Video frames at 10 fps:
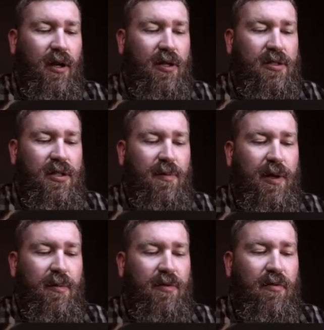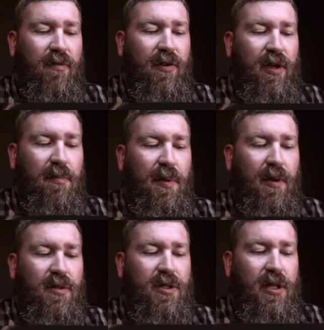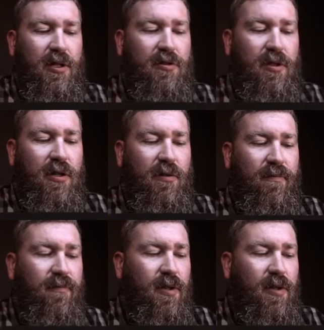CPM 3V and Peterson Heat Treat.